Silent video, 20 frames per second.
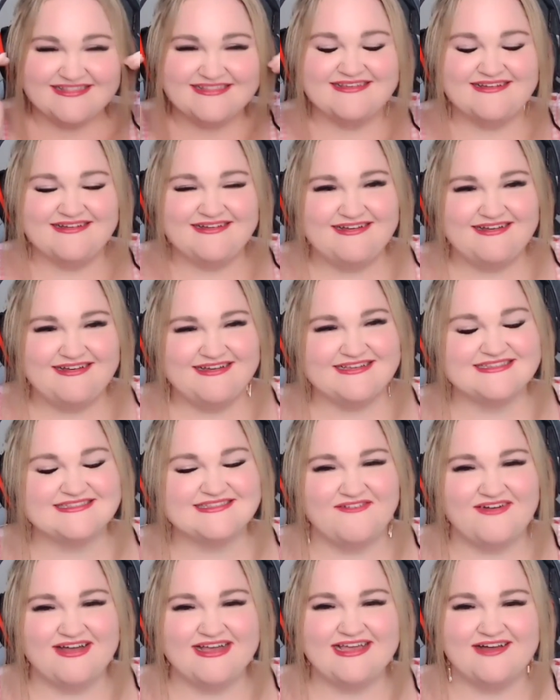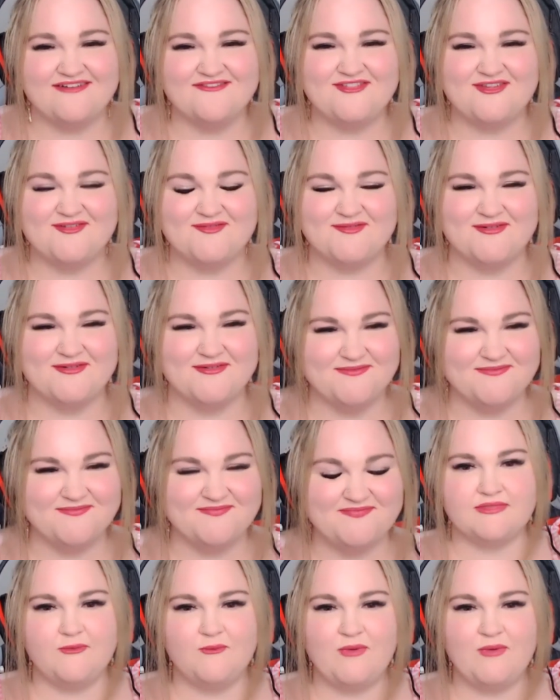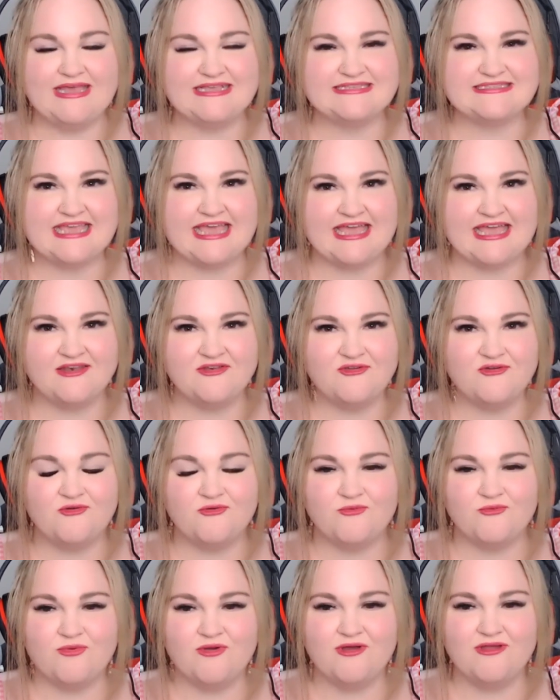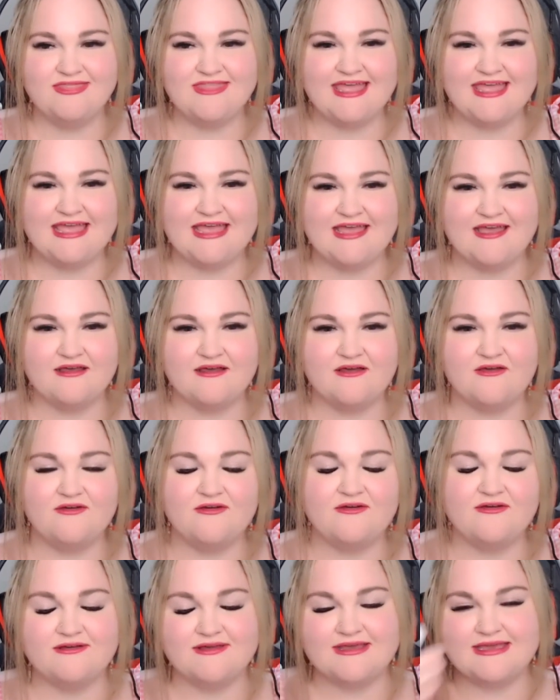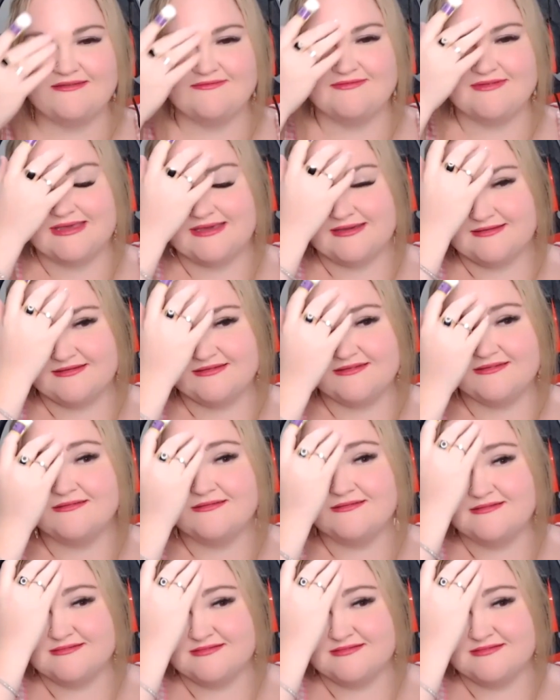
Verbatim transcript: Oh, so uncomfortable. Where's Kendall? What the hell? Oh, here we go.